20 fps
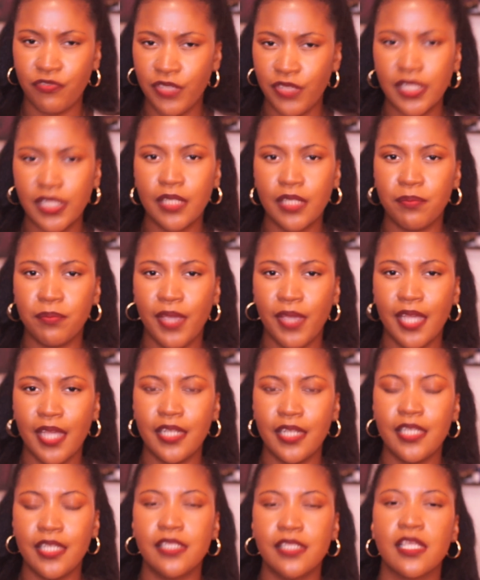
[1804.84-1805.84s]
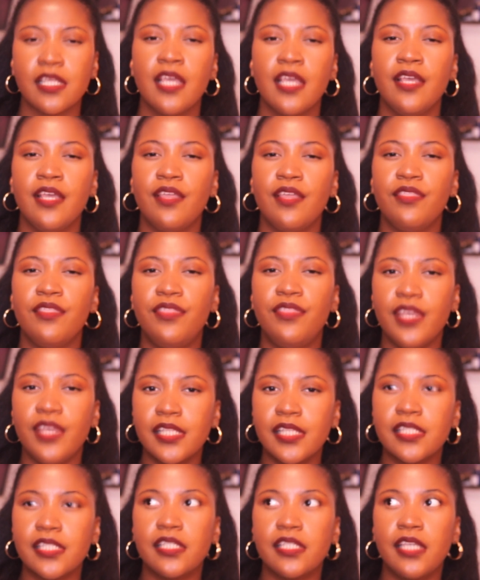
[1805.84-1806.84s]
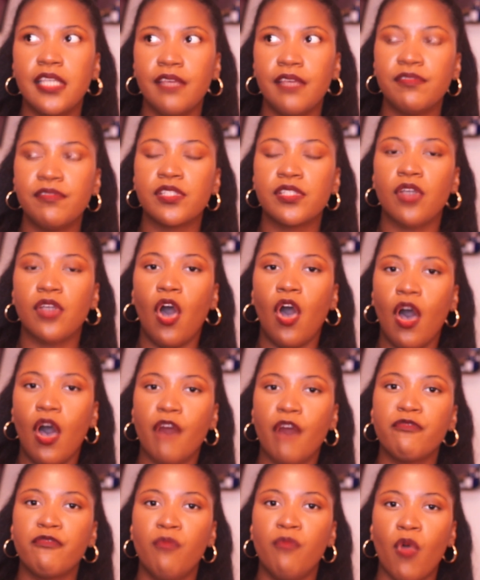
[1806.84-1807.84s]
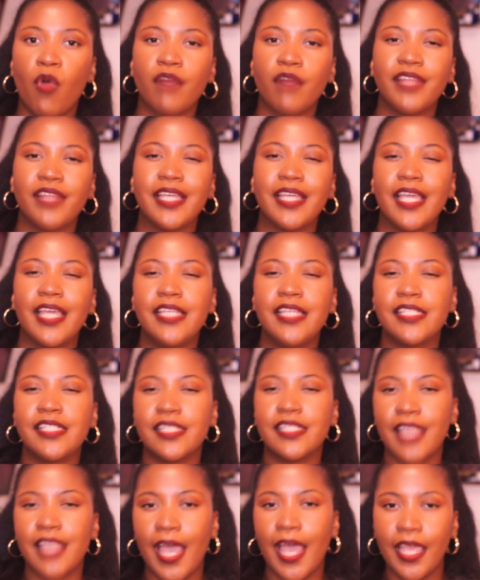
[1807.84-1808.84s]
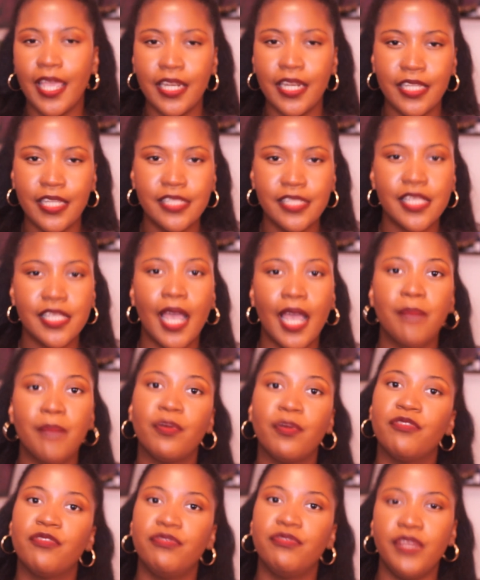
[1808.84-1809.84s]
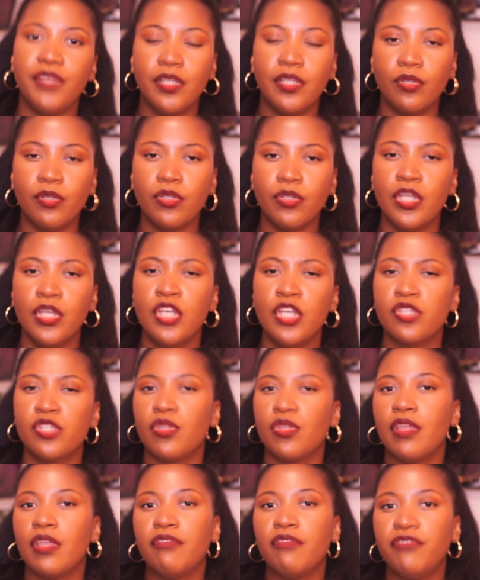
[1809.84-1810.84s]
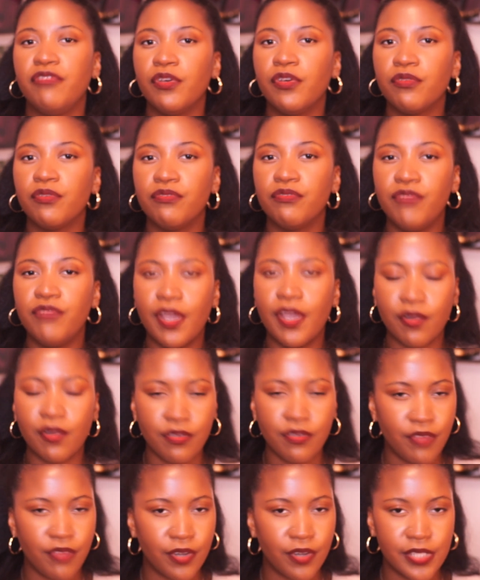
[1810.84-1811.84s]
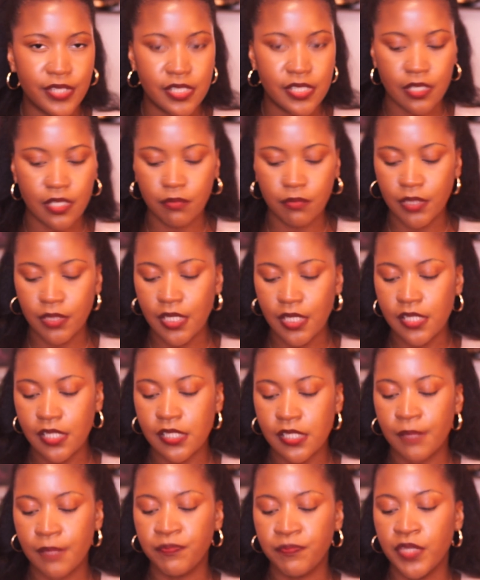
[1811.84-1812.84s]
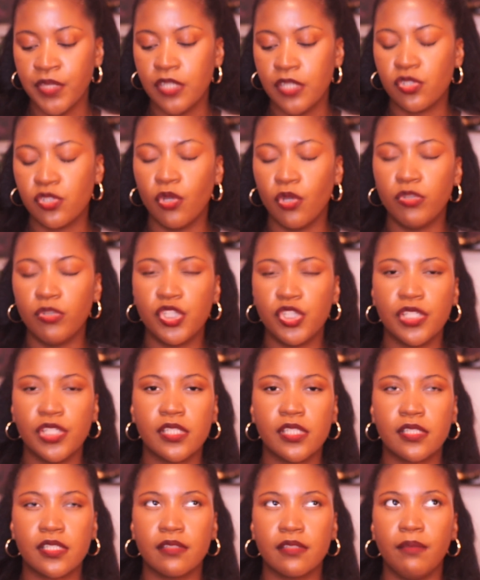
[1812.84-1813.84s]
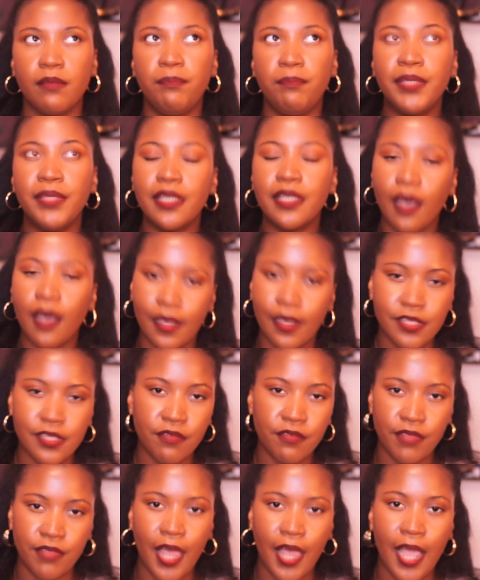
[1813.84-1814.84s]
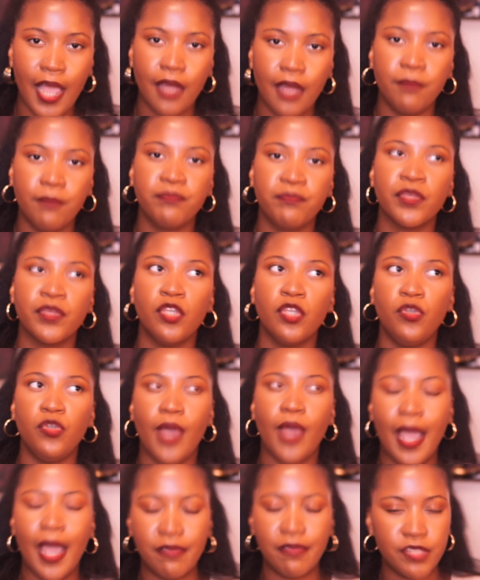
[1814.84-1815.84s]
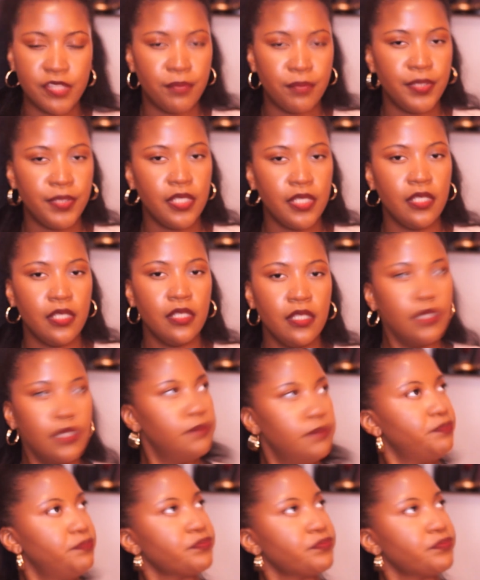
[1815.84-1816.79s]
feeling panties? This gives off more of like a satiny type of feel, so they feel very, very seamless. So just because of that, you have to be